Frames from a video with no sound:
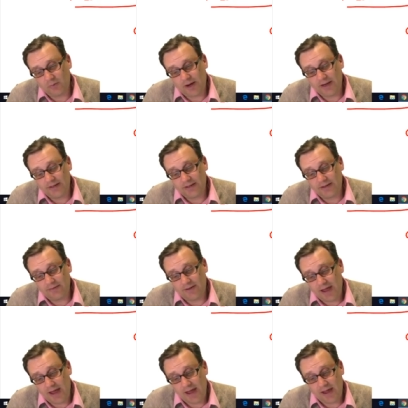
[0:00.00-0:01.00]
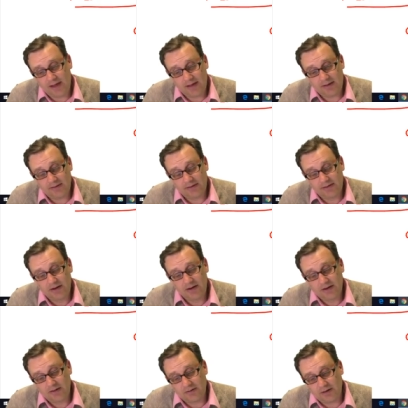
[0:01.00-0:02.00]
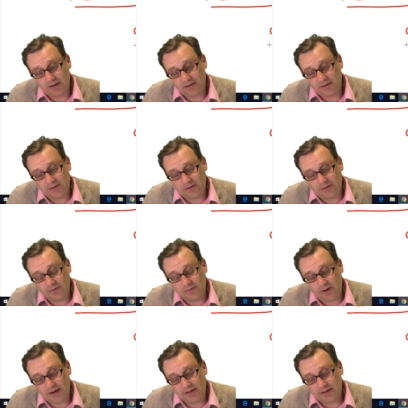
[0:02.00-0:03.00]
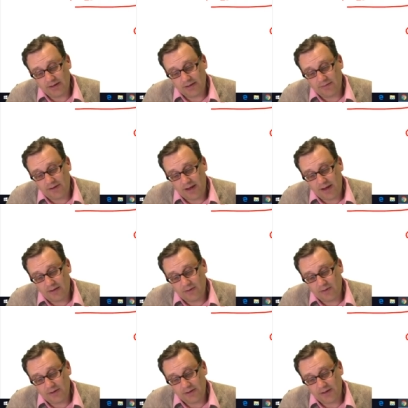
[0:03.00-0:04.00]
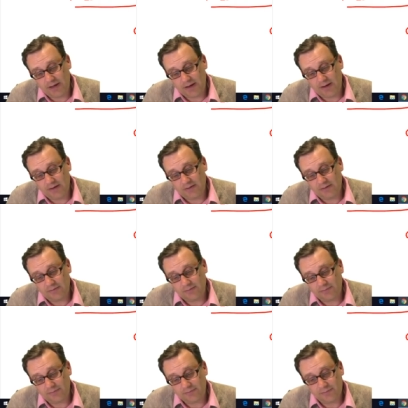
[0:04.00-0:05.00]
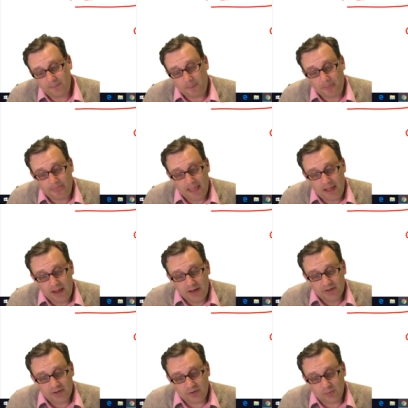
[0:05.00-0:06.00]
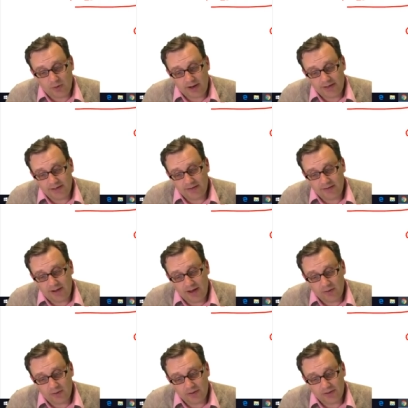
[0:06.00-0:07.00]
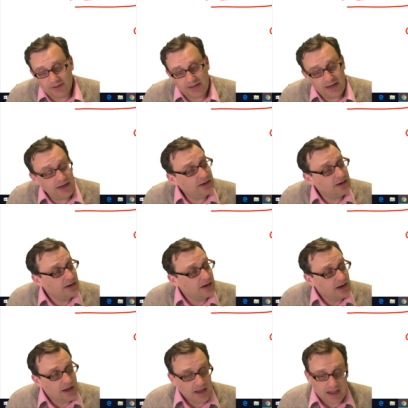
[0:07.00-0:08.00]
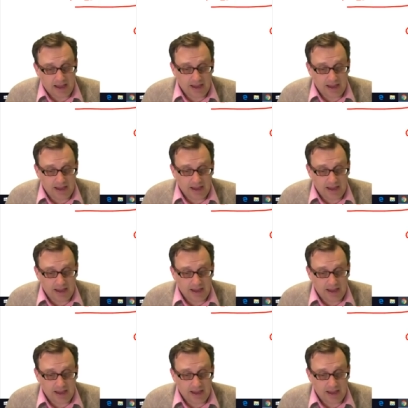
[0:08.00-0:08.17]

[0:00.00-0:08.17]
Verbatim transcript: And the raising of hairs, right? So raising of hair on the skin. So the raising of hair on the skin.